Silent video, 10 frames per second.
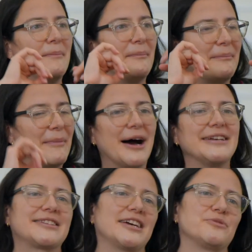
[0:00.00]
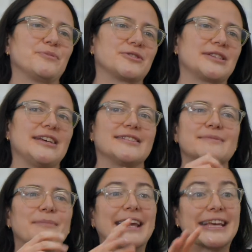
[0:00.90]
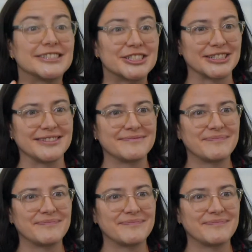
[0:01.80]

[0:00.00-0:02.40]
my sketchbooks, it's my kitchen.